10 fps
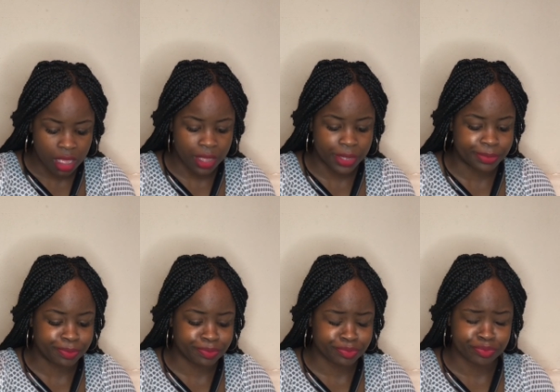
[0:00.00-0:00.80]

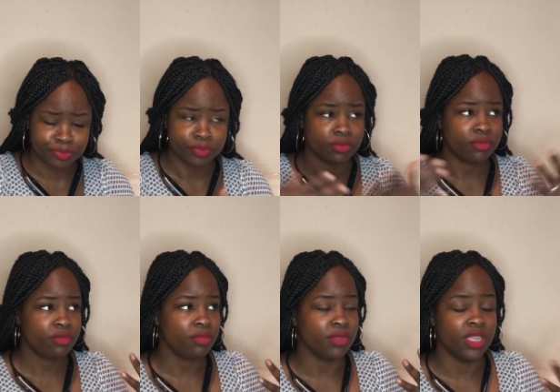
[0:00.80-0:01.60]

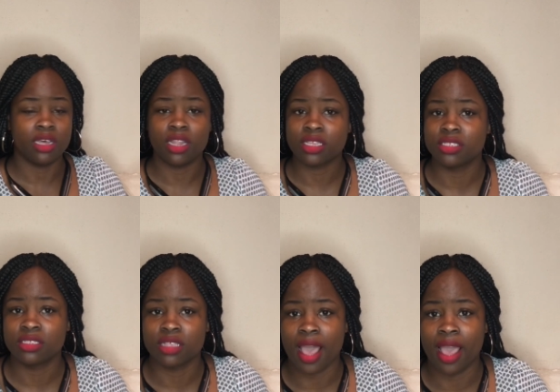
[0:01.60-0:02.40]

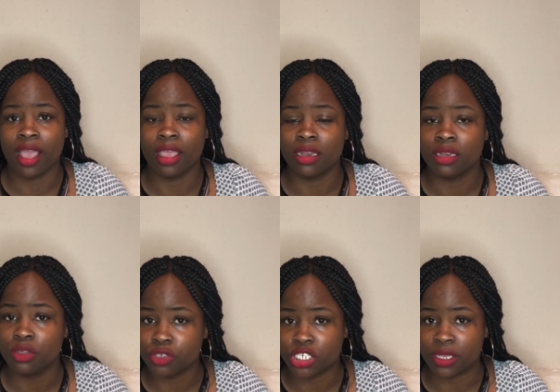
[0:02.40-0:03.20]
Alexis Skyy and
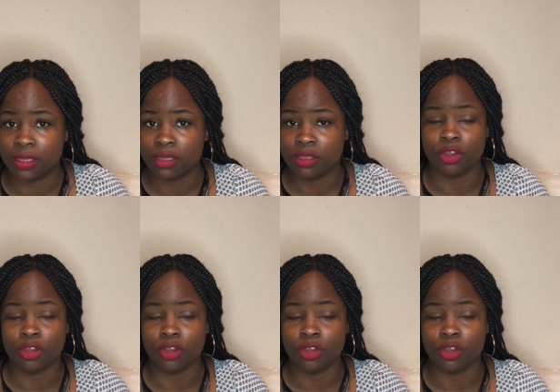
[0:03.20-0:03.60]
Lucci,